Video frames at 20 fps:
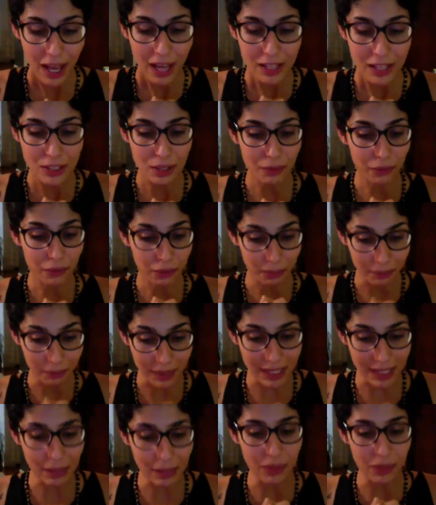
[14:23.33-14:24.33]
And so for
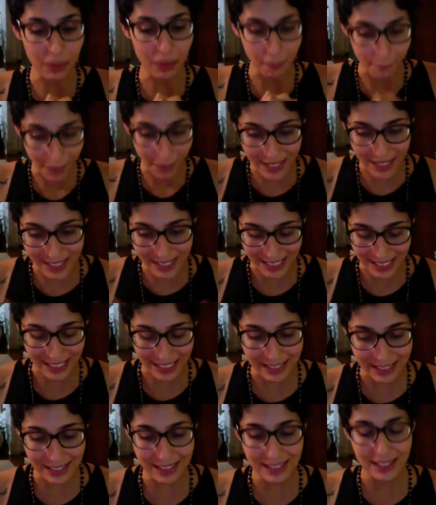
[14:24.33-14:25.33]
me, with
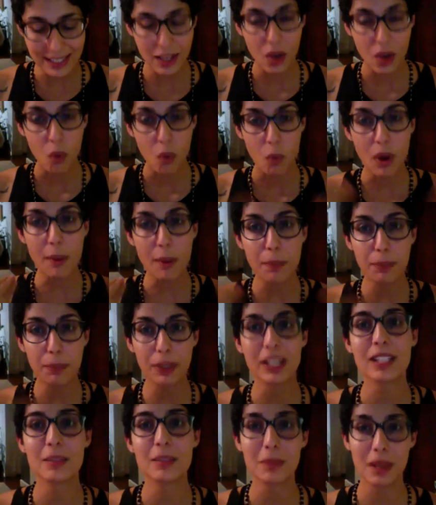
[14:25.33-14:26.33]
abundance, what
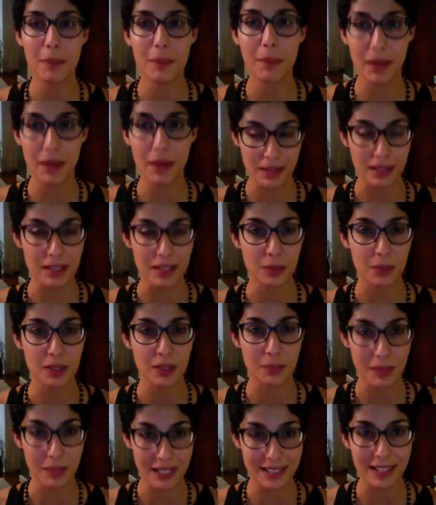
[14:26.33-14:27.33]
brings me abundance
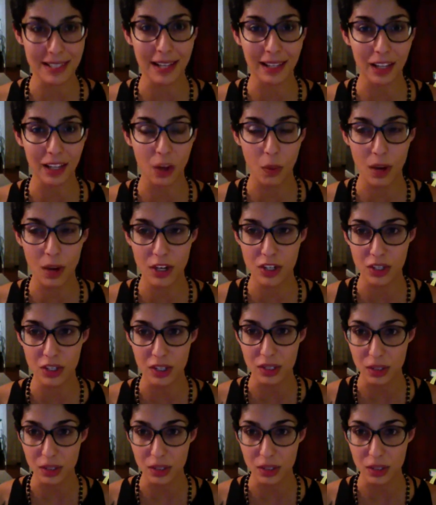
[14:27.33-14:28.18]
was my second question.